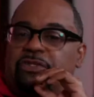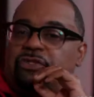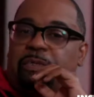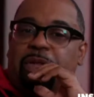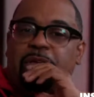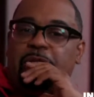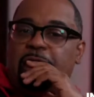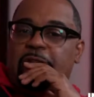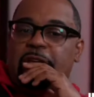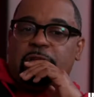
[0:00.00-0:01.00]
instrument
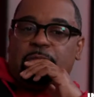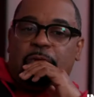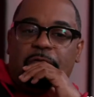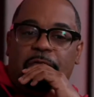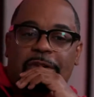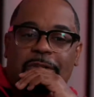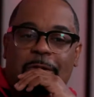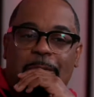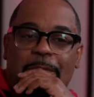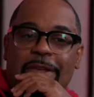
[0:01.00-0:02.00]
is perfect.
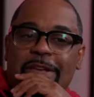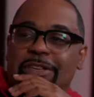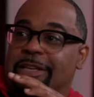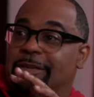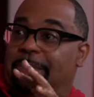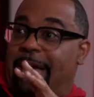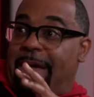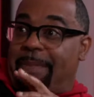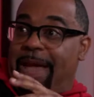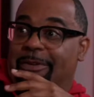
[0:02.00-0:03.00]
So she has a
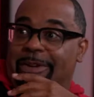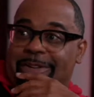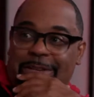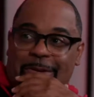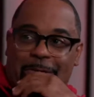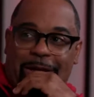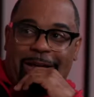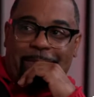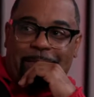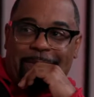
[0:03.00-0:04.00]
black background singer,
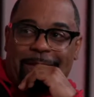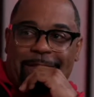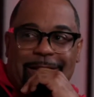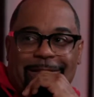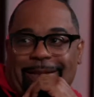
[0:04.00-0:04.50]
right? So I